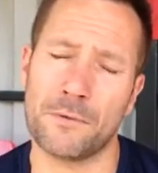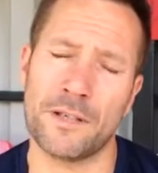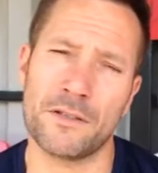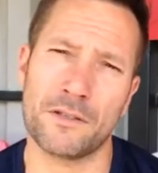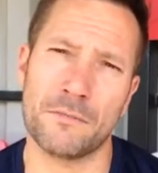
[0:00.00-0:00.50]

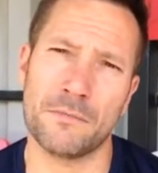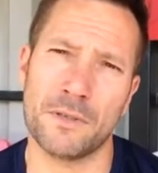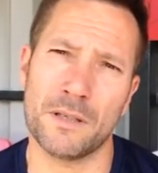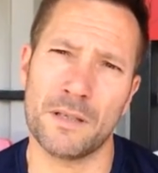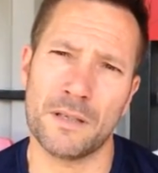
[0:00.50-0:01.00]
bring
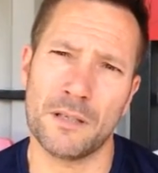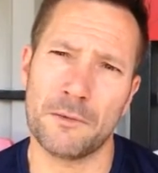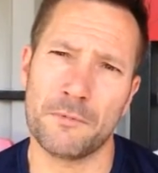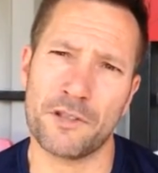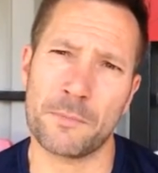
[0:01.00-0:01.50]
some
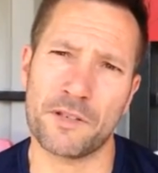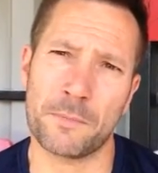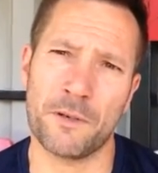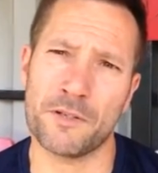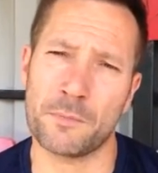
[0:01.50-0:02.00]

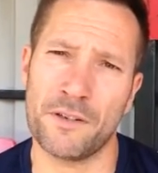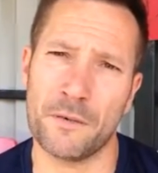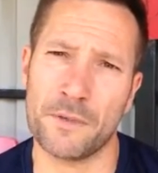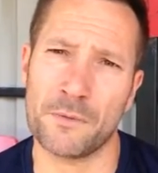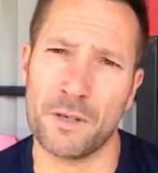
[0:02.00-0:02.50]
experience with
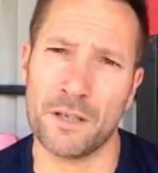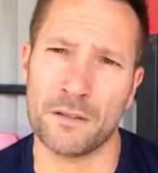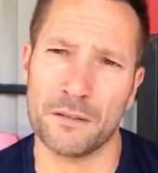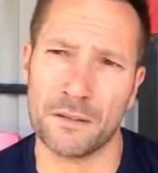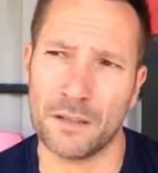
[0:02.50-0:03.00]
him as well.